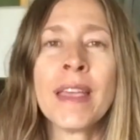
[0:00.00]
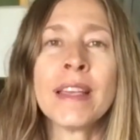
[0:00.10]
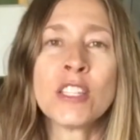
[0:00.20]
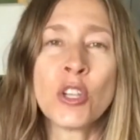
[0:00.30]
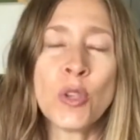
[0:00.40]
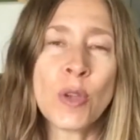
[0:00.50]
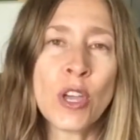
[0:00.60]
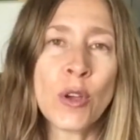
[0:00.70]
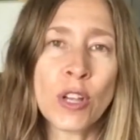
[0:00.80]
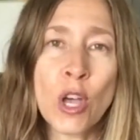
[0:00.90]
So you can
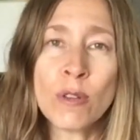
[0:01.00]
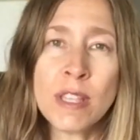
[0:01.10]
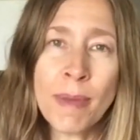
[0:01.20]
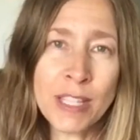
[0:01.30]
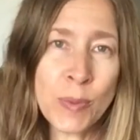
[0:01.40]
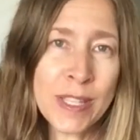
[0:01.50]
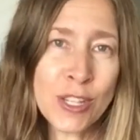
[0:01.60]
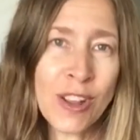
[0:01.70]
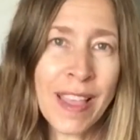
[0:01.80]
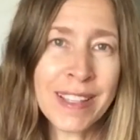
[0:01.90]
go to
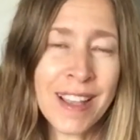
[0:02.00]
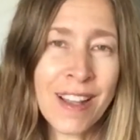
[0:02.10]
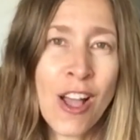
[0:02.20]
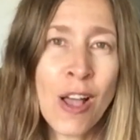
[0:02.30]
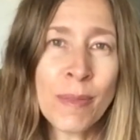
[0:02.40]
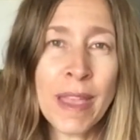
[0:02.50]
CozyBySweetStarlight.com,